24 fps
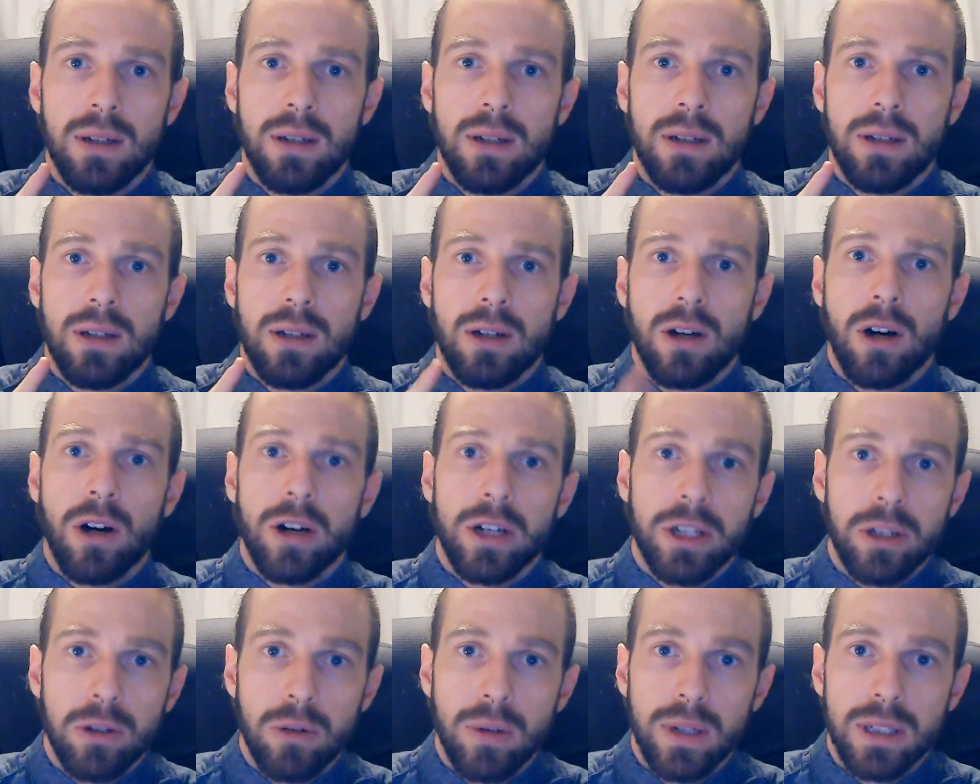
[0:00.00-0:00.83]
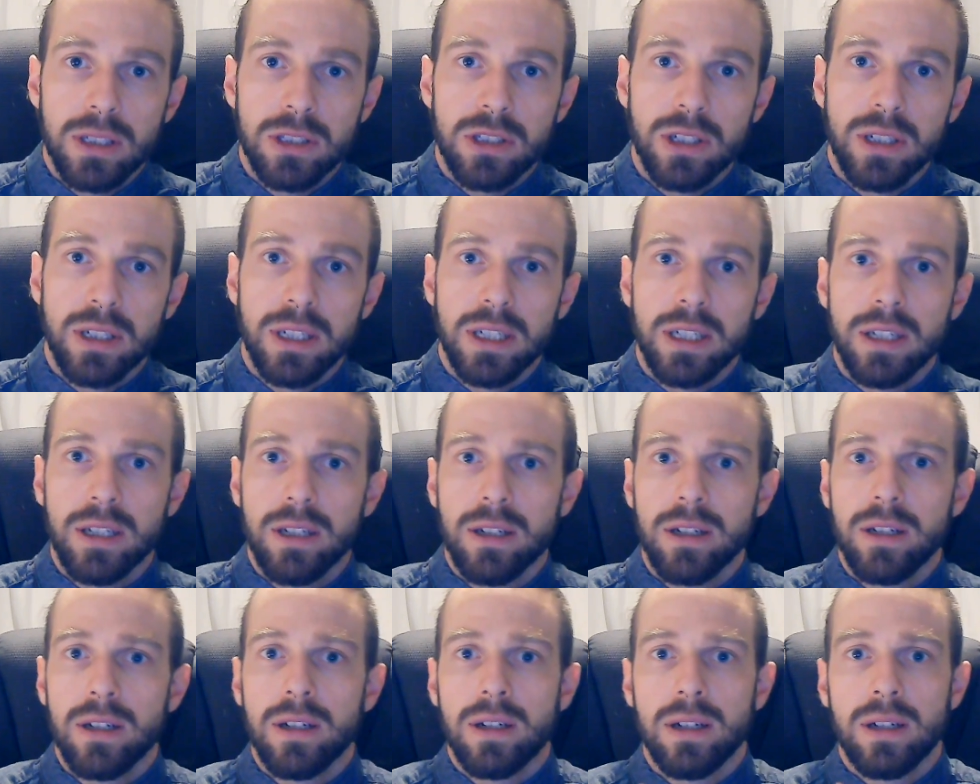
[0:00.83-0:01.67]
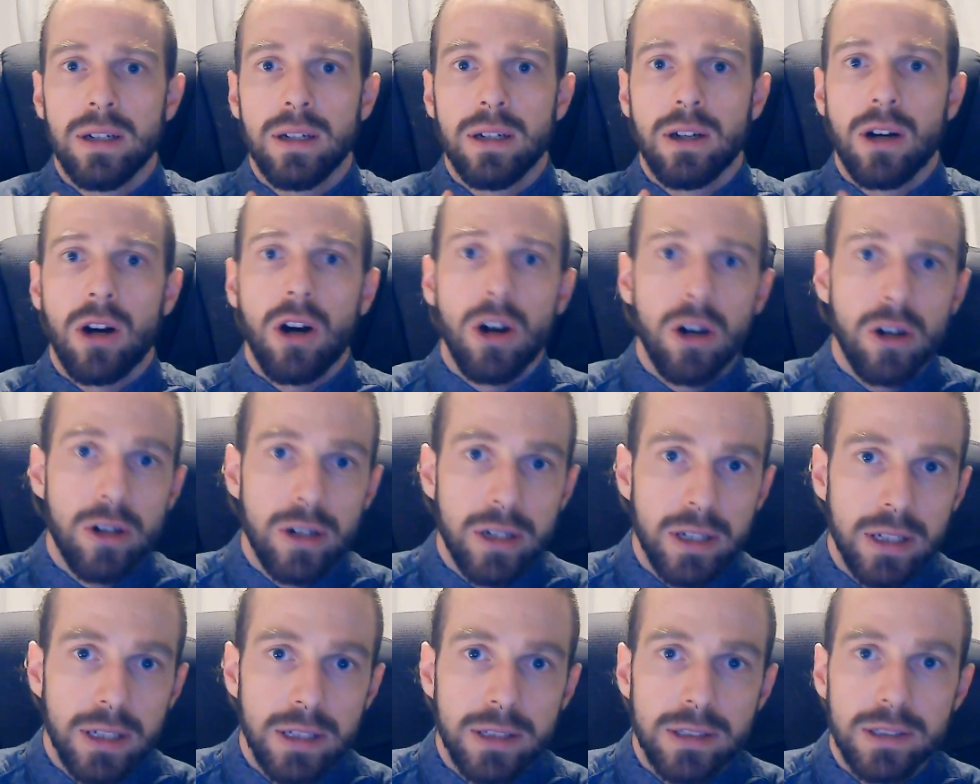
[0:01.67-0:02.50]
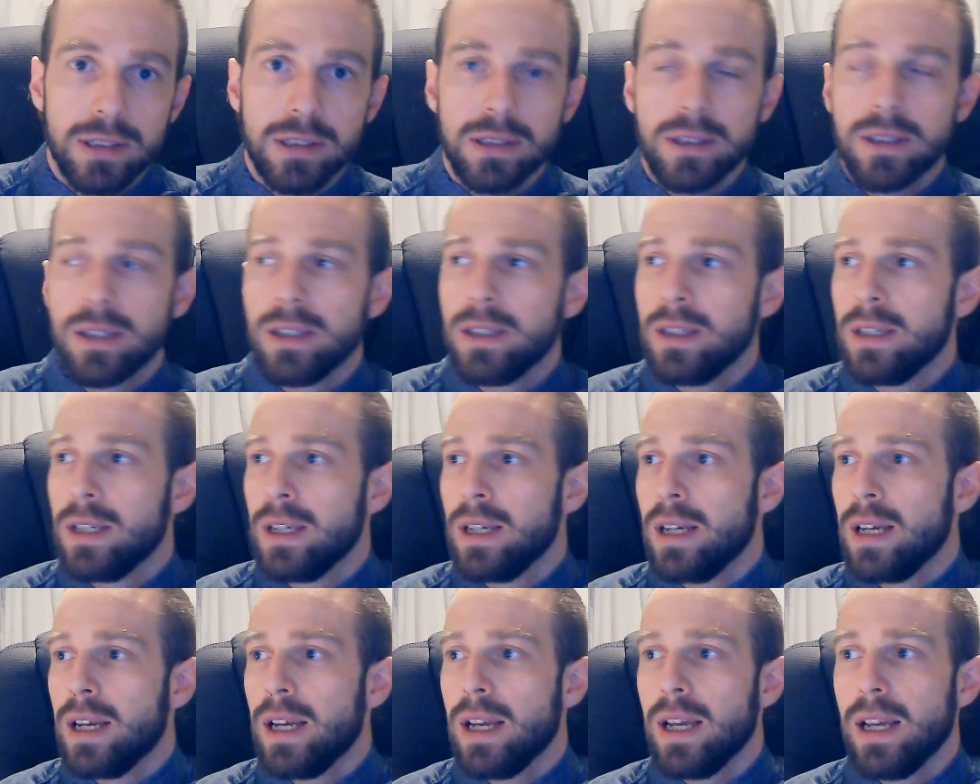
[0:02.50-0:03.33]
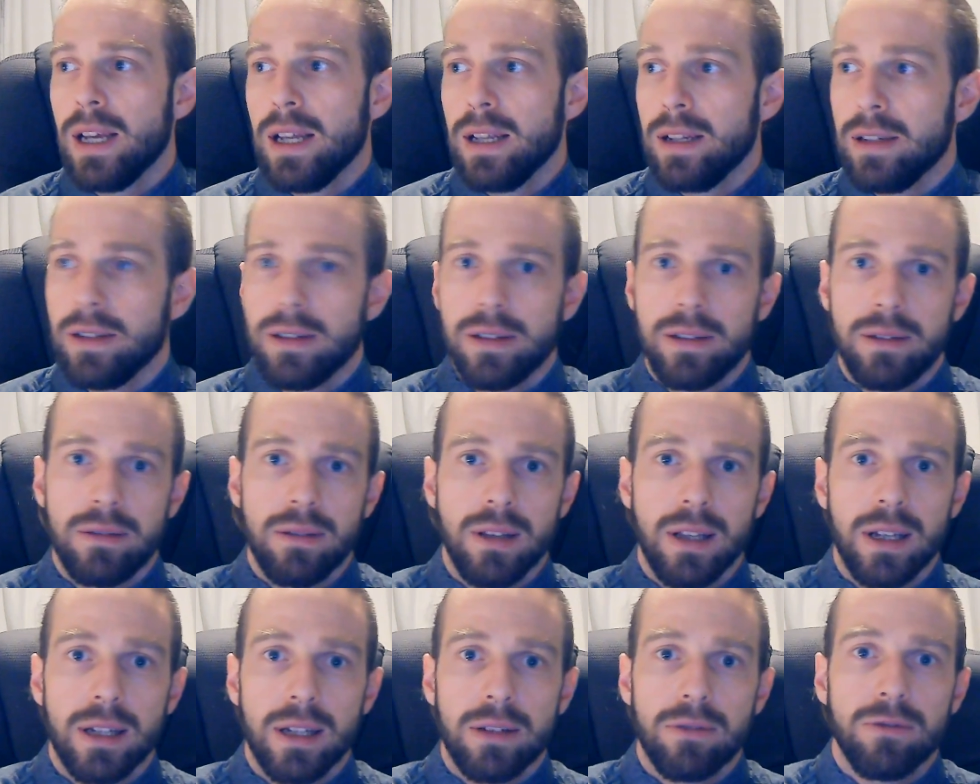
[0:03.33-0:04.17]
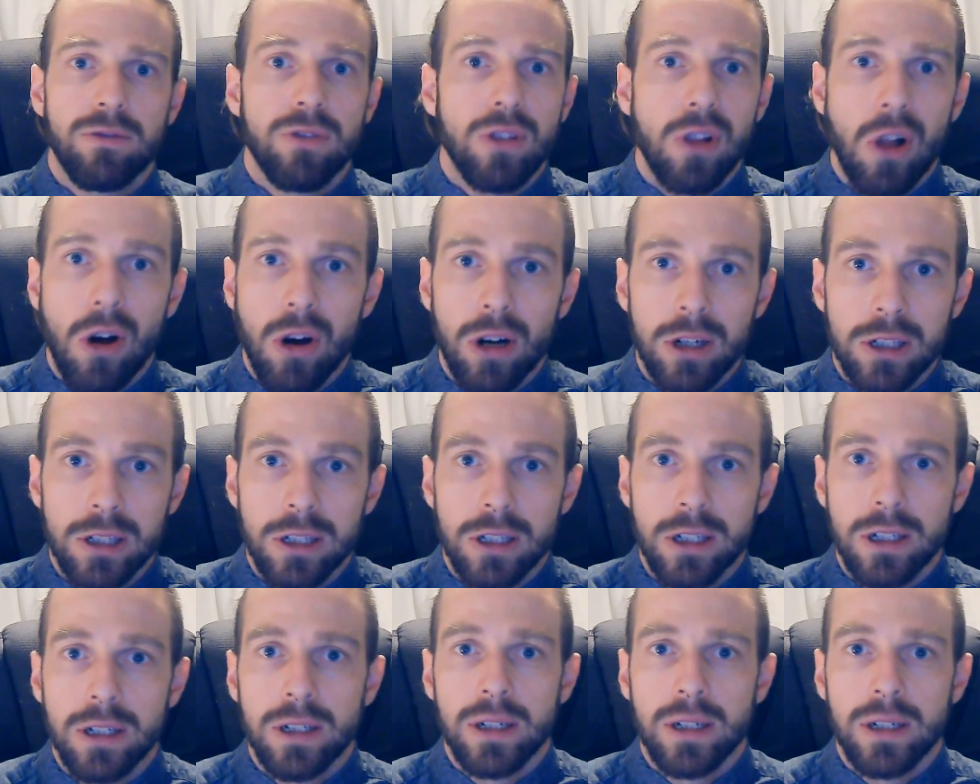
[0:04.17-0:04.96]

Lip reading: audio engineer, artist, and like vlogger,